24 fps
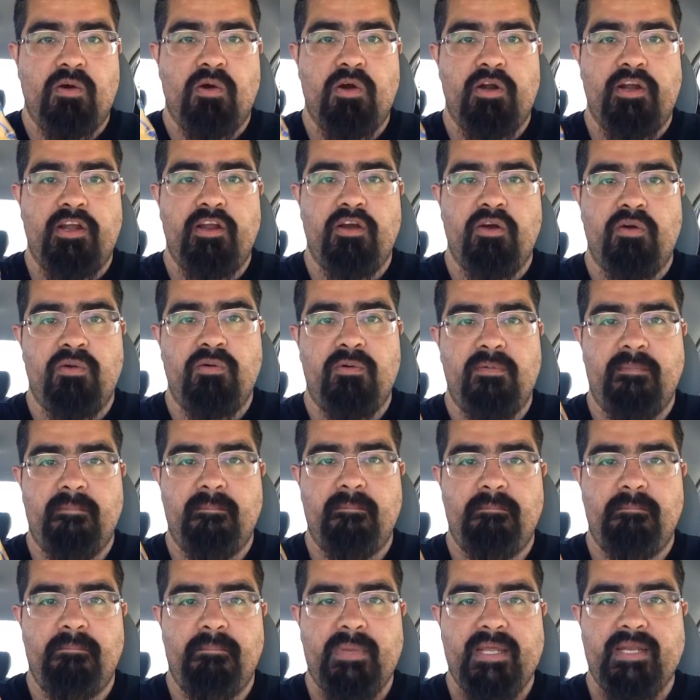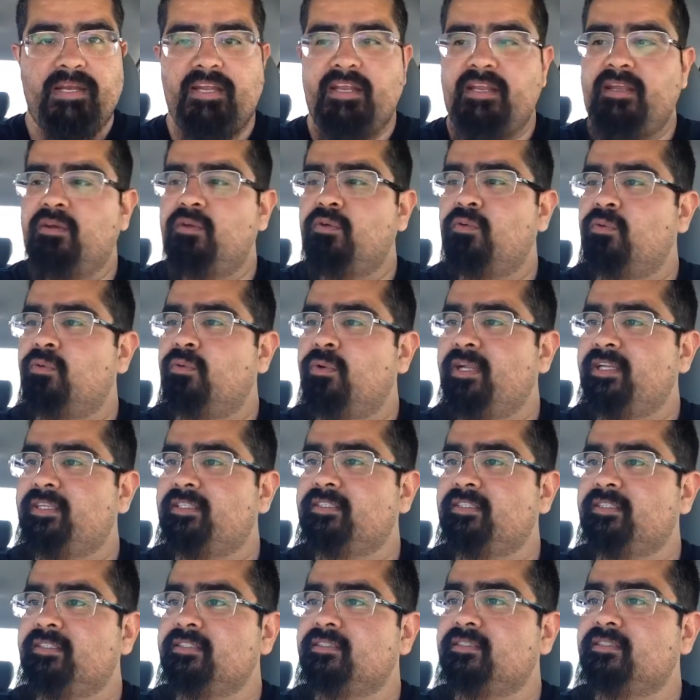Oreo Mini
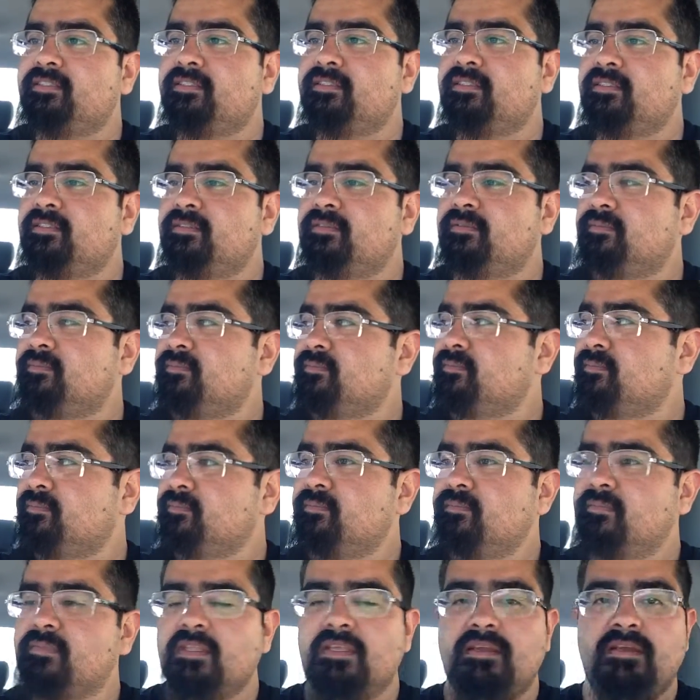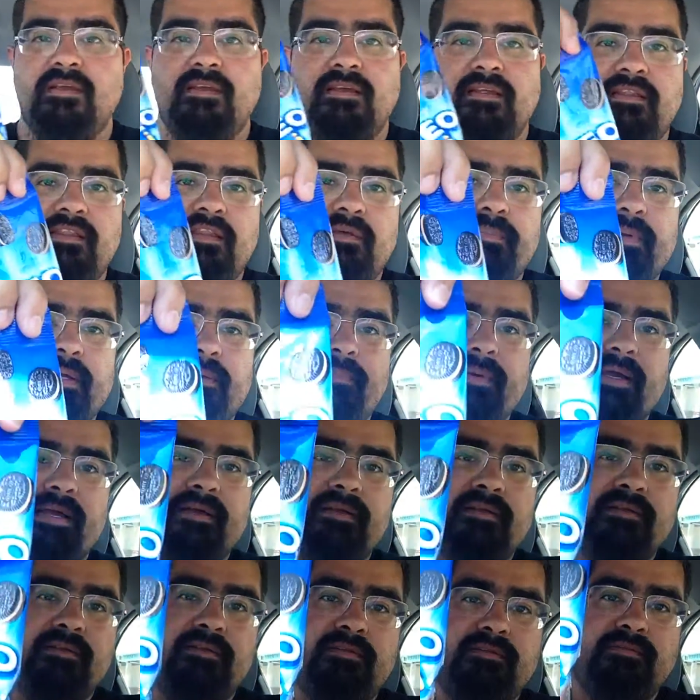Reese's. a big bag.
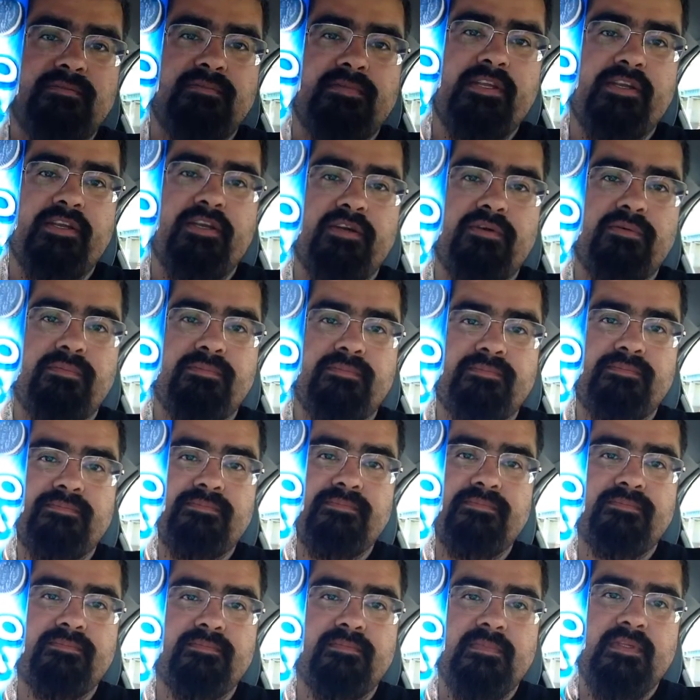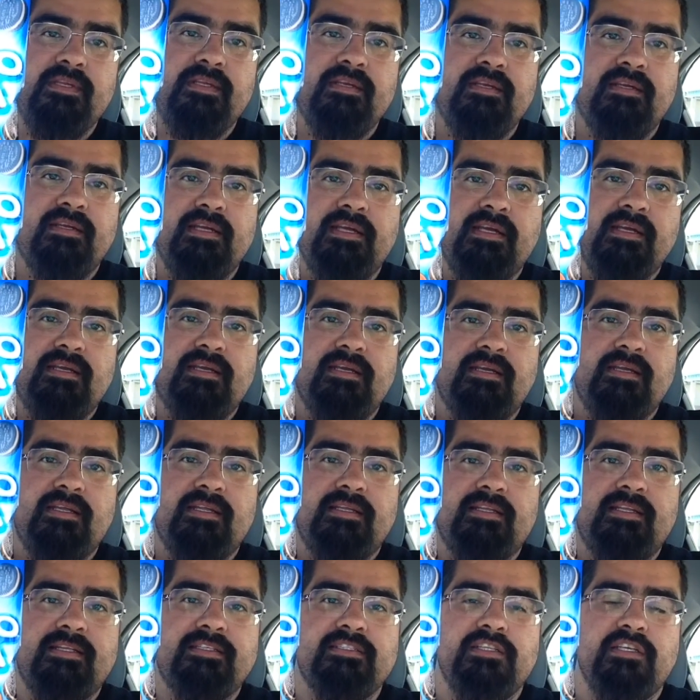There you go.
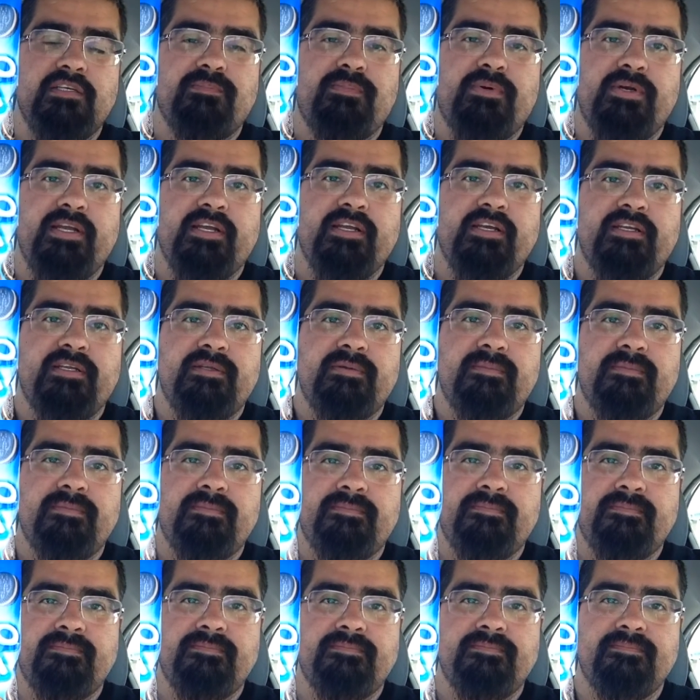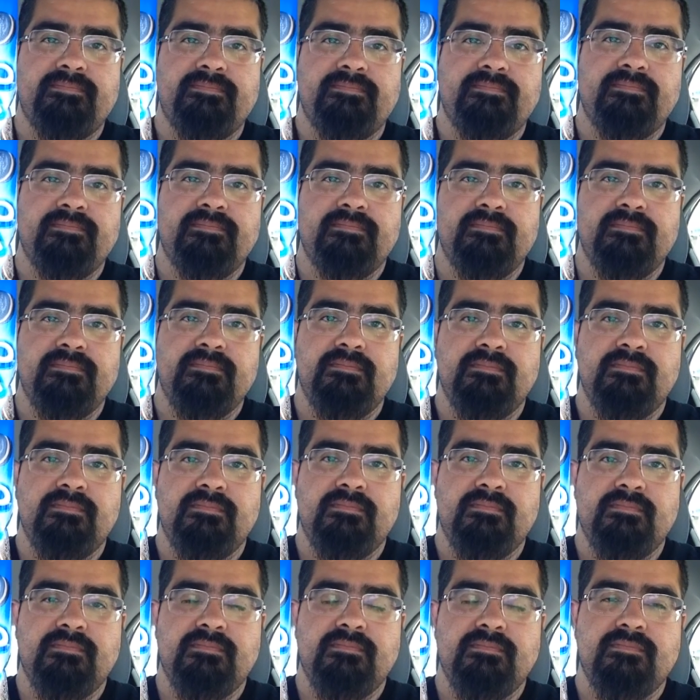These look pretty good.
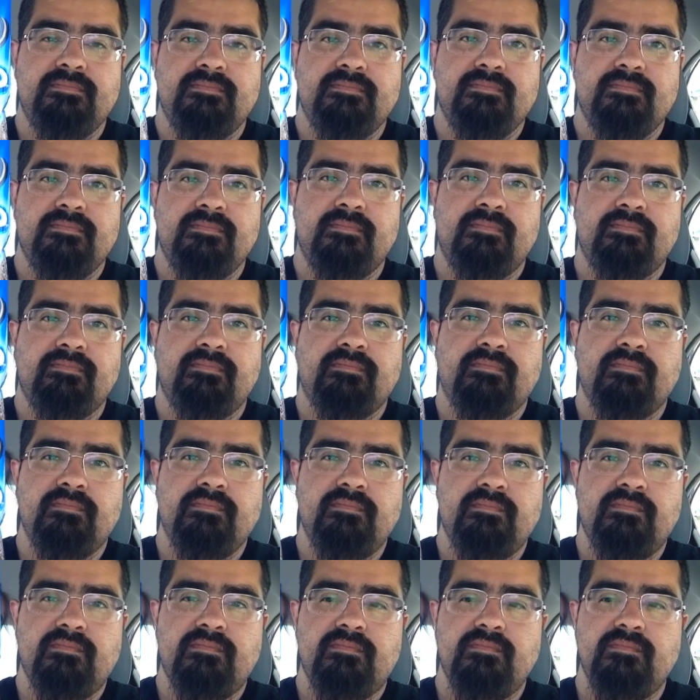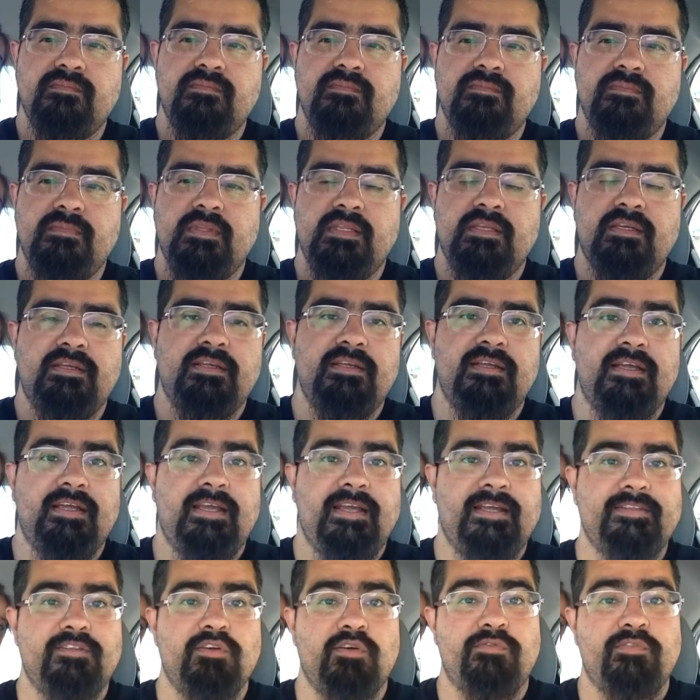And don't forget to comment.
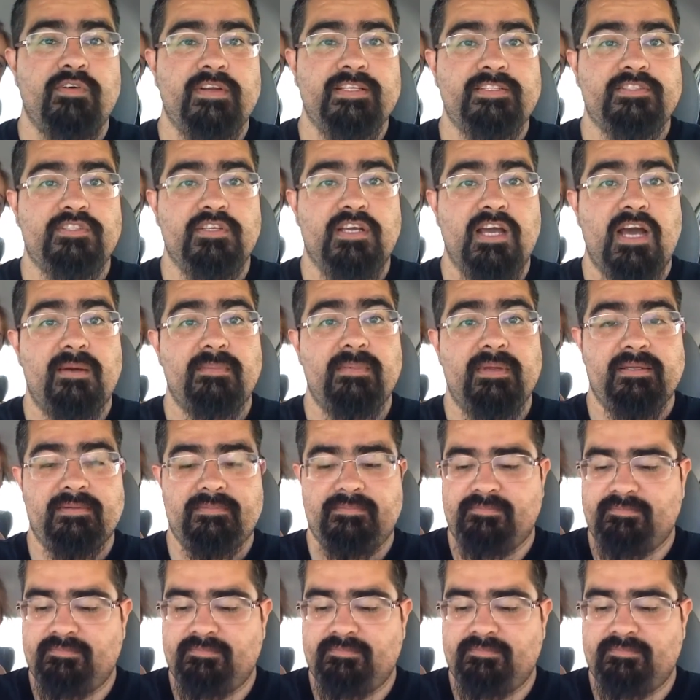And don't forget to comment.